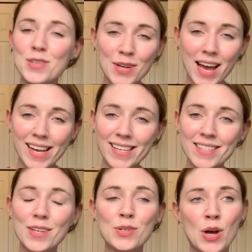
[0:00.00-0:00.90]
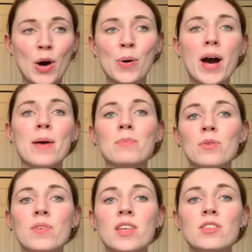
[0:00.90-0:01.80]
you guys know, I'm
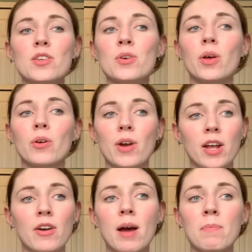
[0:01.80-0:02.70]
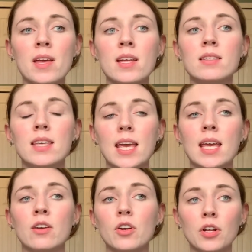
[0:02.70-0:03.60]
moving to Grand Rapids
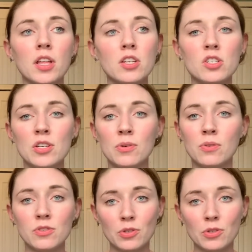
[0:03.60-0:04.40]
in early June,